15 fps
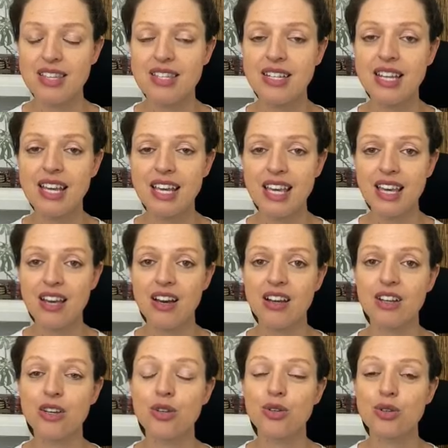this leaky gut
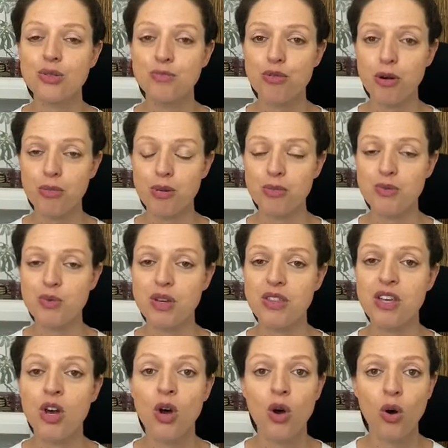can cause problems
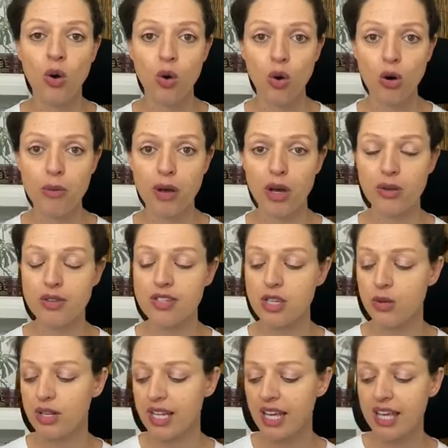with hormones. So
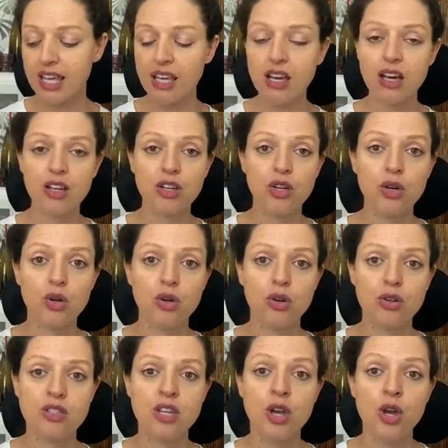leaky gut can
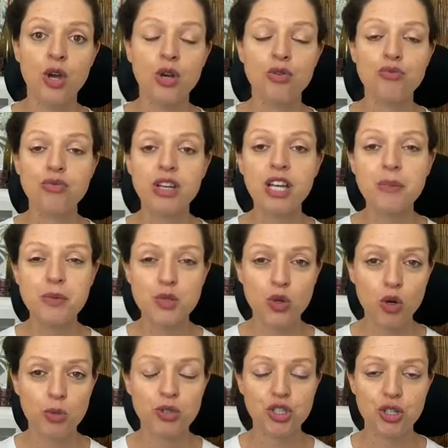cause
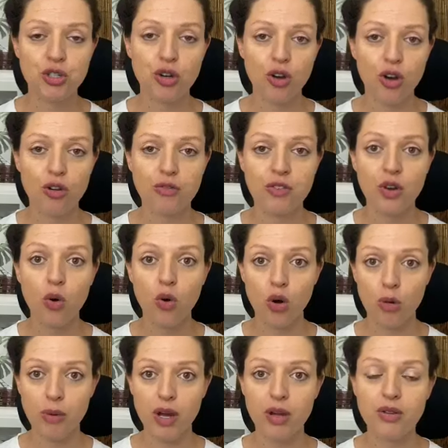reabsorption of
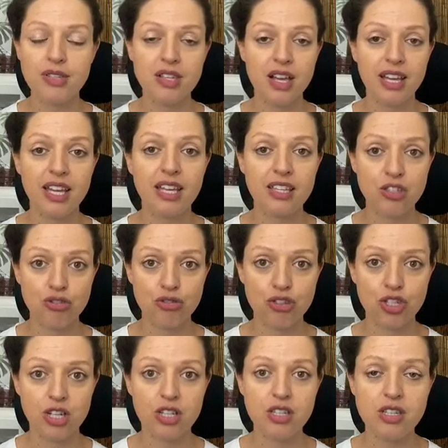hormones like
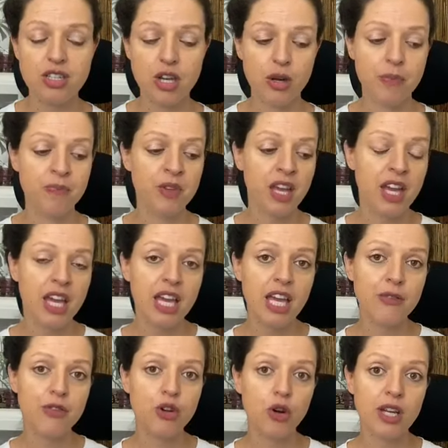estrogen. So
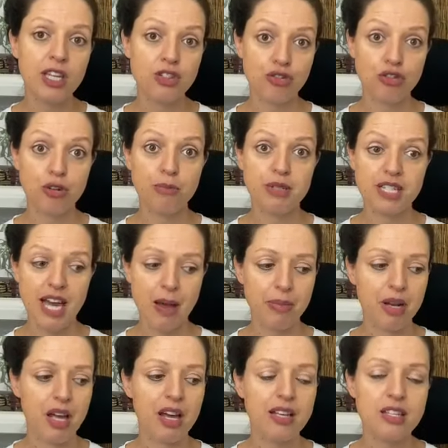if your estrogen
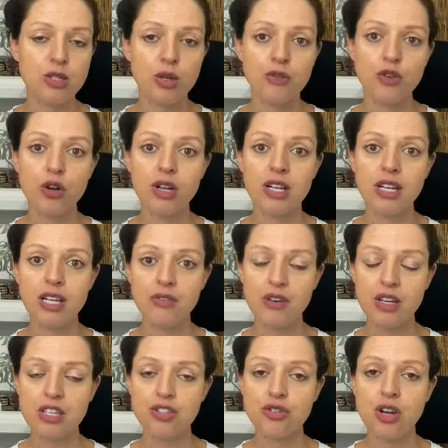metabolites, so if your liver
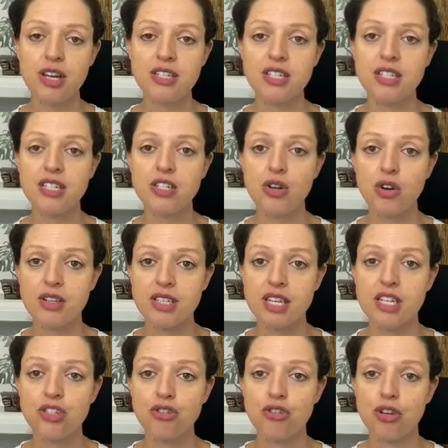has tried to detox
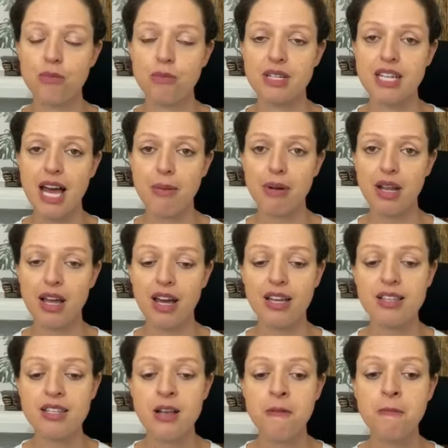estrogen
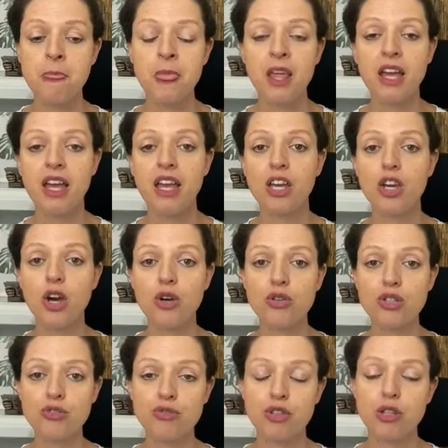metabolites, it
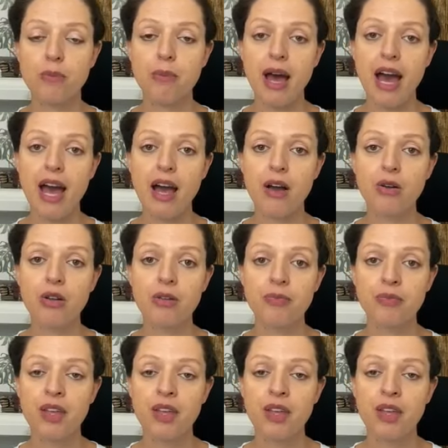goes through the bowel.